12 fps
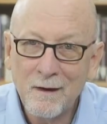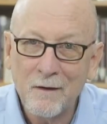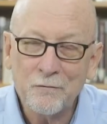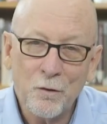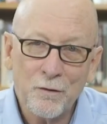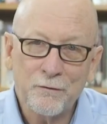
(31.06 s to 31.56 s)

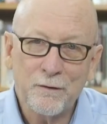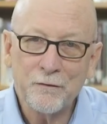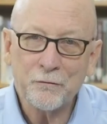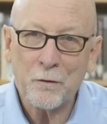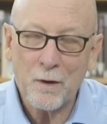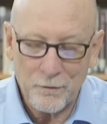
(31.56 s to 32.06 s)
Of course,
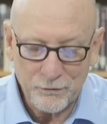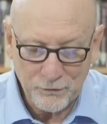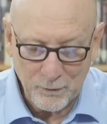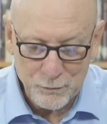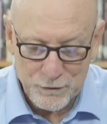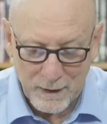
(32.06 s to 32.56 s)
these are all
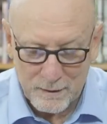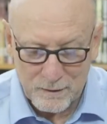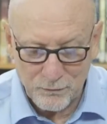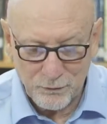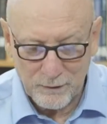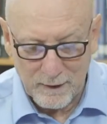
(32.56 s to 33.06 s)

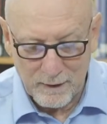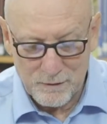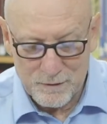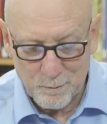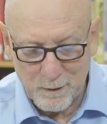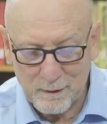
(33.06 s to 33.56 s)
subjective
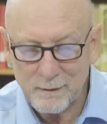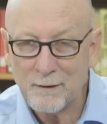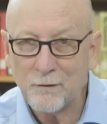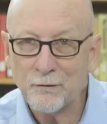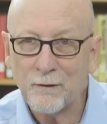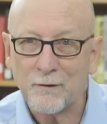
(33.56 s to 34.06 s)
things, but
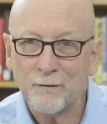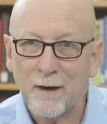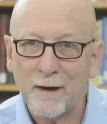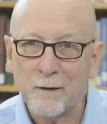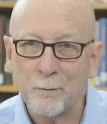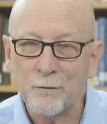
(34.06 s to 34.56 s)
these 6
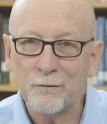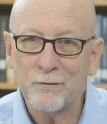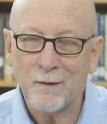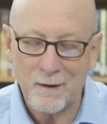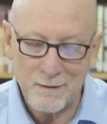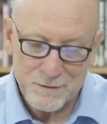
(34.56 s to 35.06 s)

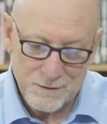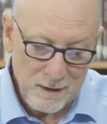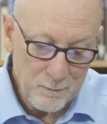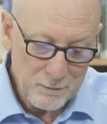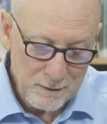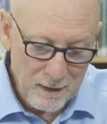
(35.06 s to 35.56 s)
items
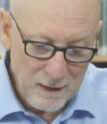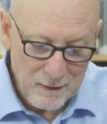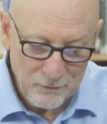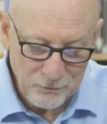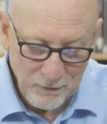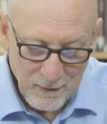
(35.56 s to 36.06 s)
seem to
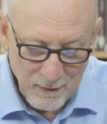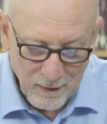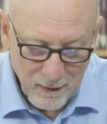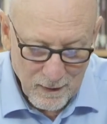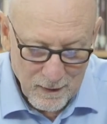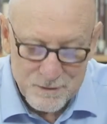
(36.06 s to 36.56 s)
have
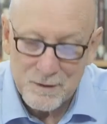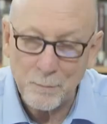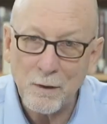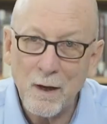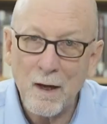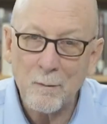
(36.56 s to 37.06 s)
some
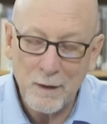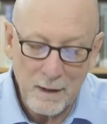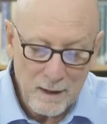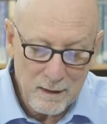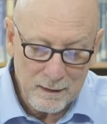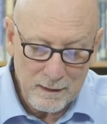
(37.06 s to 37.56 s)

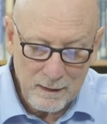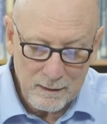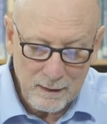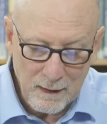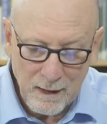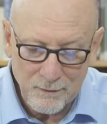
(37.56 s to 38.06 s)
commonality,
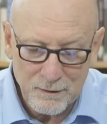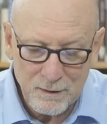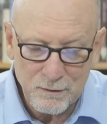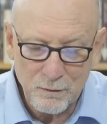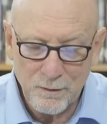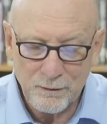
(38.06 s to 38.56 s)
and they have to
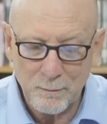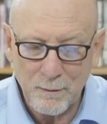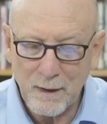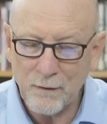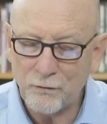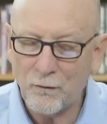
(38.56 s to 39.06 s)
do with the
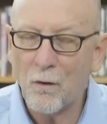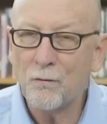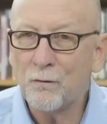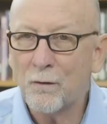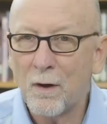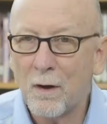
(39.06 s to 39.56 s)
man's
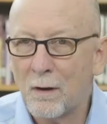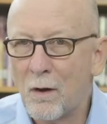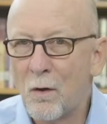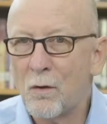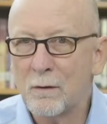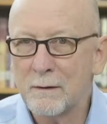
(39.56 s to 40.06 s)
overall
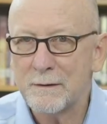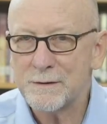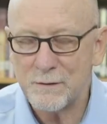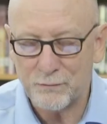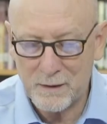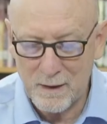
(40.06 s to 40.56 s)

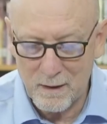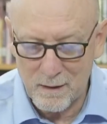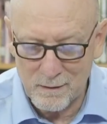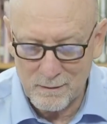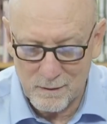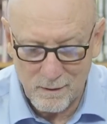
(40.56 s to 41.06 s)
wholeness of
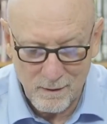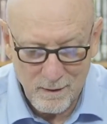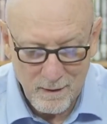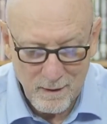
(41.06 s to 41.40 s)
character.